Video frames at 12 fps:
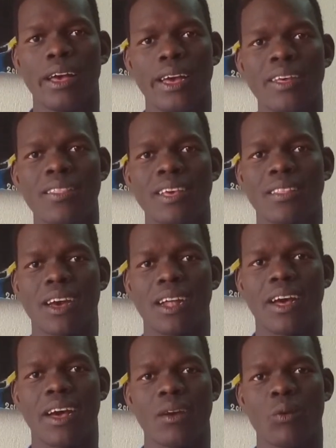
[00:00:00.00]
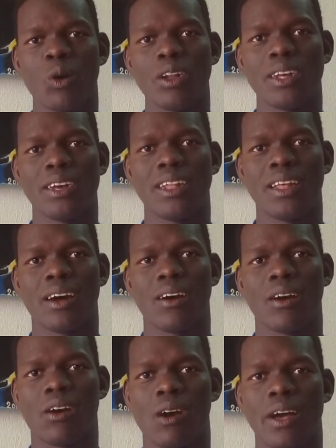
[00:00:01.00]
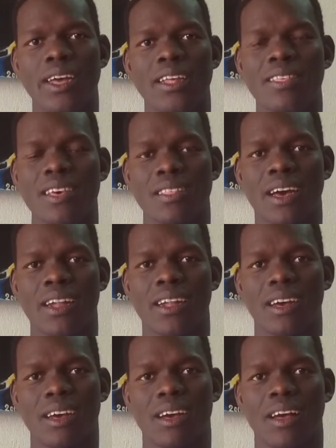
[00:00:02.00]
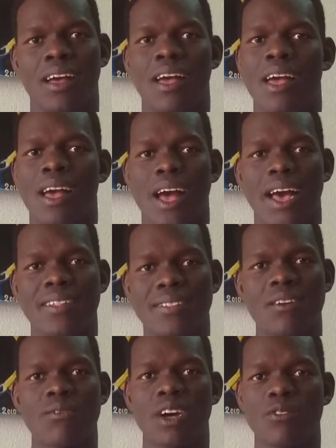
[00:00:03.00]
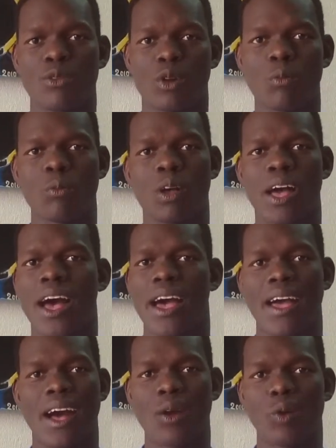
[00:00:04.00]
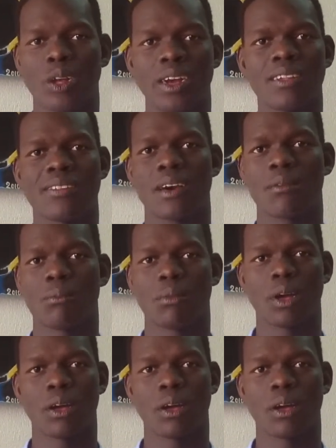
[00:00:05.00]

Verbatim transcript: Anything that I wanted or anything that uh, I suffered from, I, I would get some